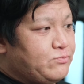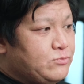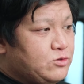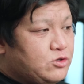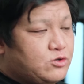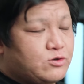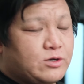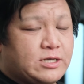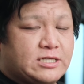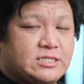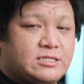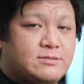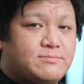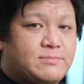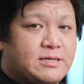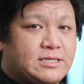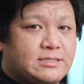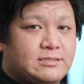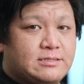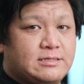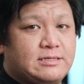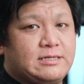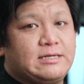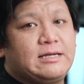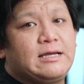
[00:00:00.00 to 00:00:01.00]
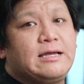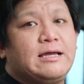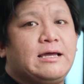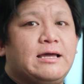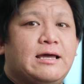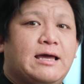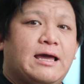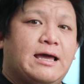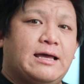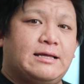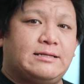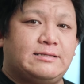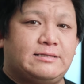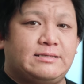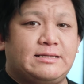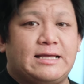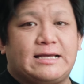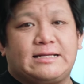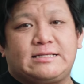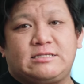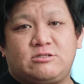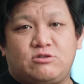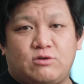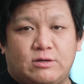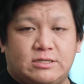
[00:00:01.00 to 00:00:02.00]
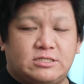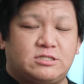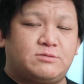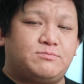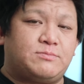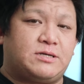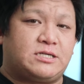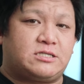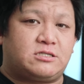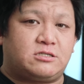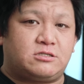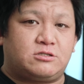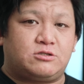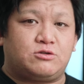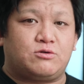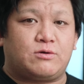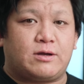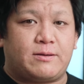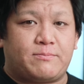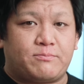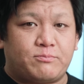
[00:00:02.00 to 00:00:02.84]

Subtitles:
transmitter, and that transmits to a